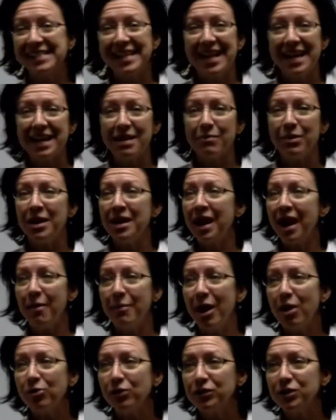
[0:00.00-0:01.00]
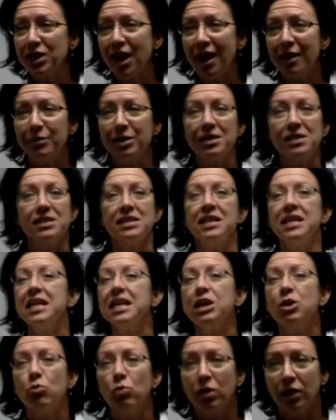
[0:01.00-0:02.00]
same amount of time. It is an
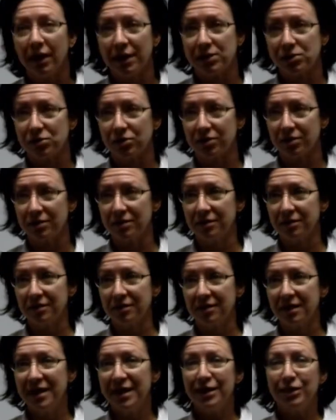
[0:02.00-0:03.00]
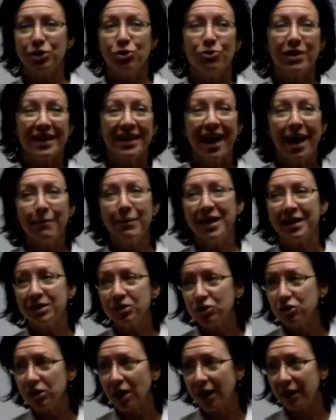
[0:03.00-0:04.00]
equalizer. You cannot
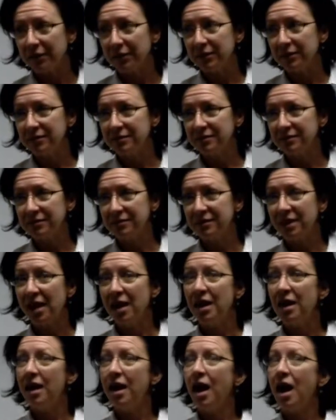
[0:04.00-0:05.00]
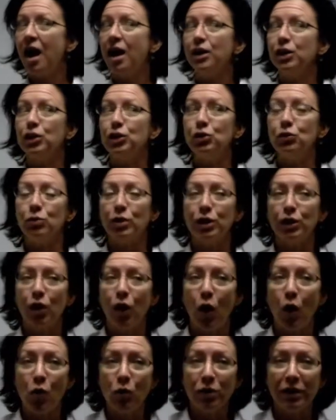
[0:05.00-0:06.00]
manage time. You
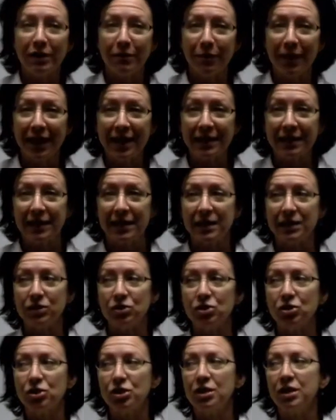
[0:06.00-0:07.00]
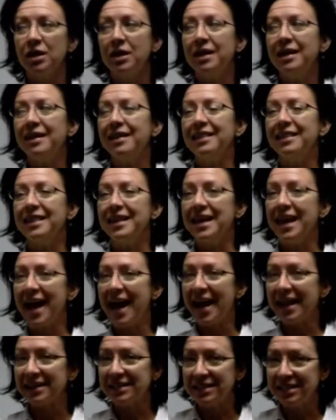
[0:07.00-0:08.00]
can only manage the
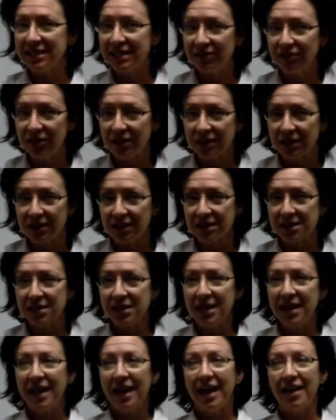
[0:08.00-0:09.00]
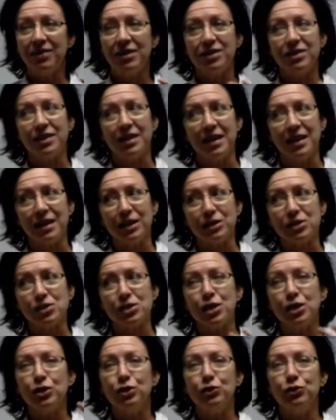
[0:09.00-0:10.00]
activities and the
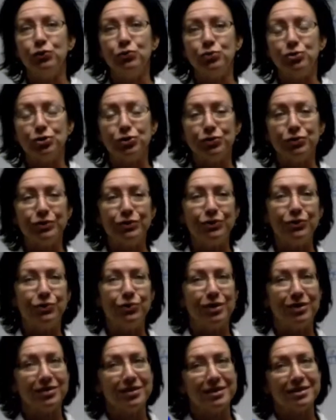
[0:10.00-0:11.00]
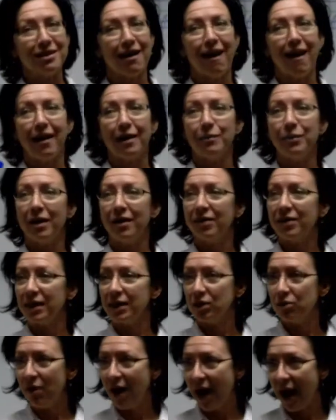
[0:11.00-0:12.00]
things you do with the time
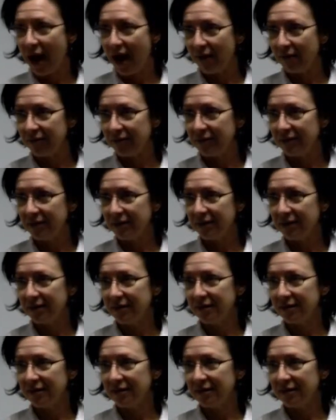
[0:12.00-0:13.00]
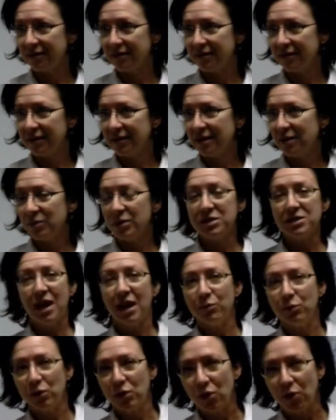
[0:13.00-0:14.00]
that you have. But
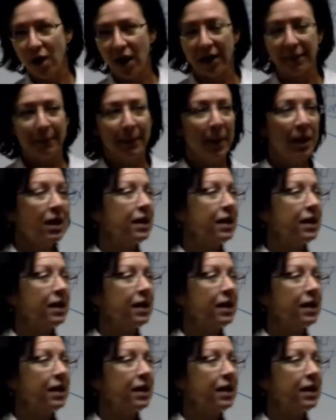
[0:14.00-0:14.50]
time will go on.